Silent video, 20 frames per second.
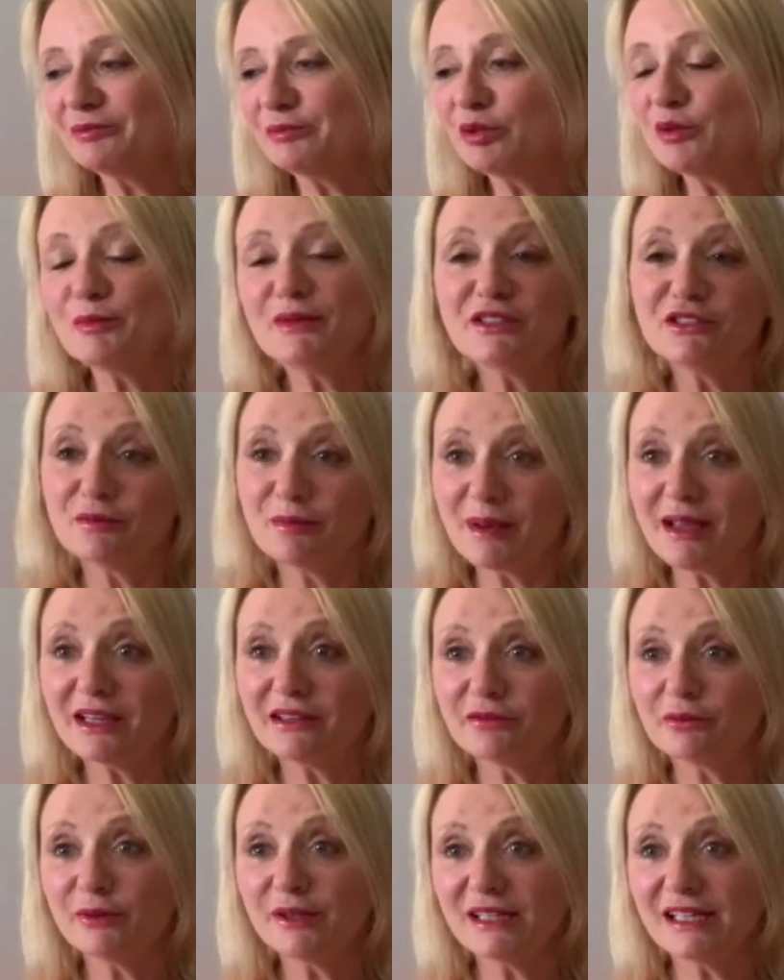put me to
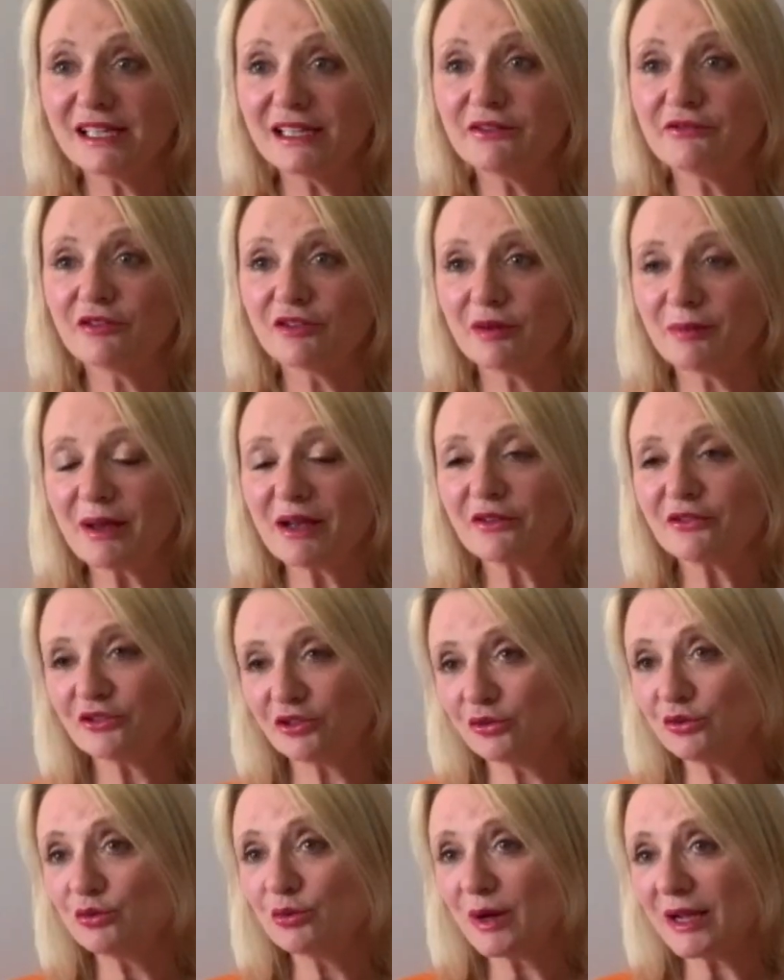bed really for about
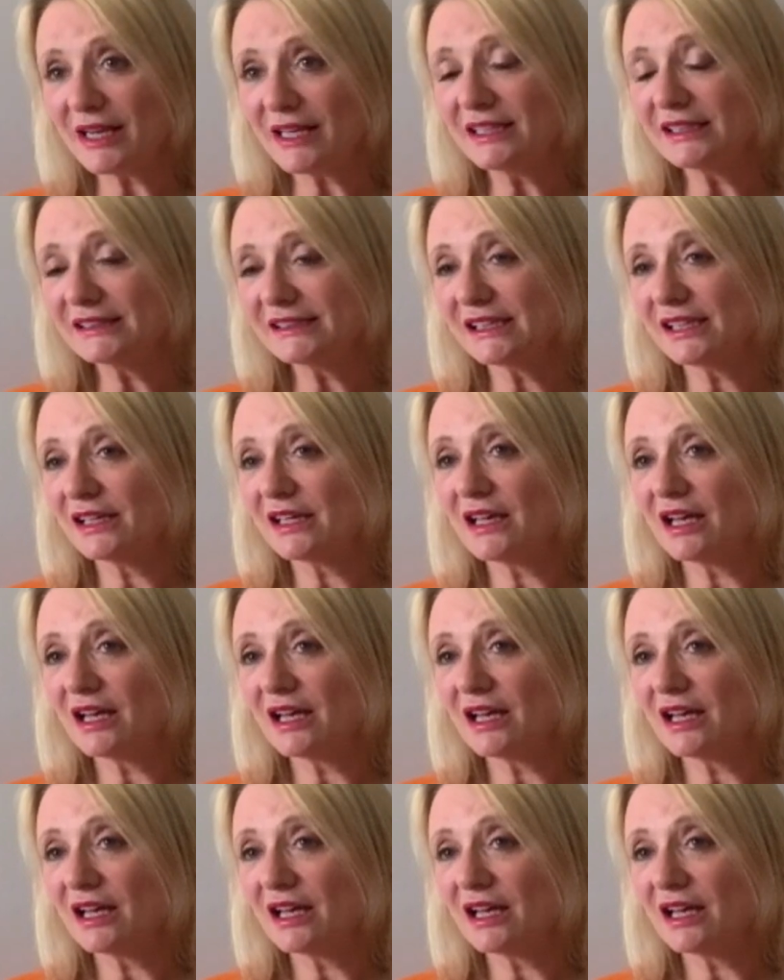2 weeks.